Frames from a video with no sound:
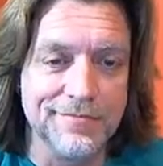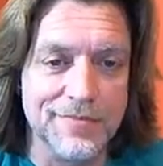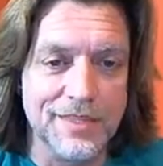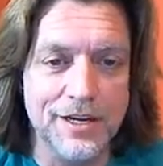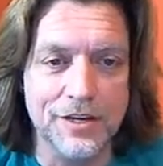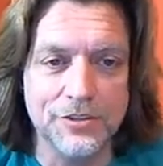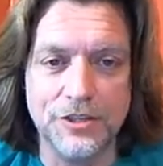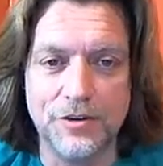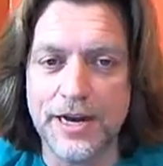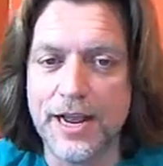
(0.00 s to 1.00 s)
You know,
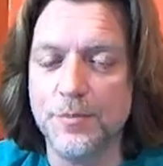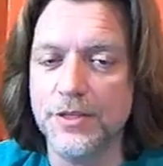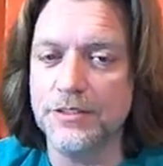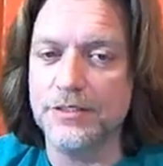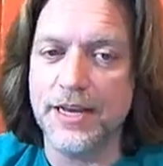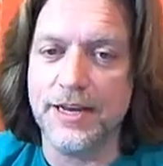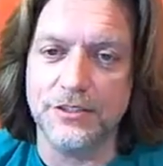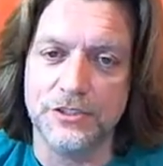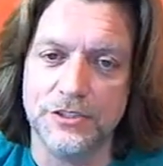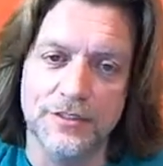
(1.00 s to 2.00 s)
so an amp that
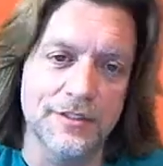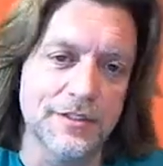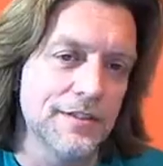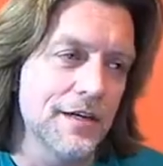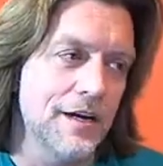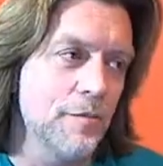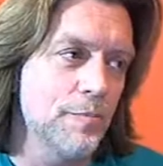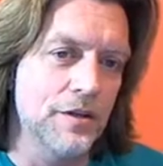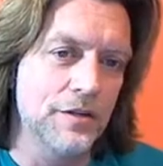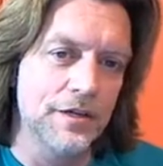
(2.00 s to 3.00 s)
takes our
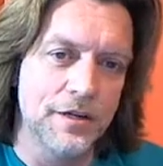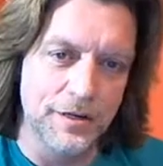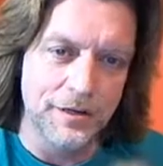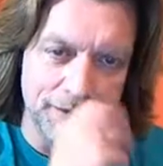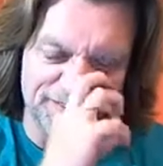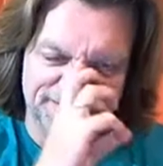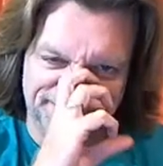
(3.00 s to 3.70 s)
builder,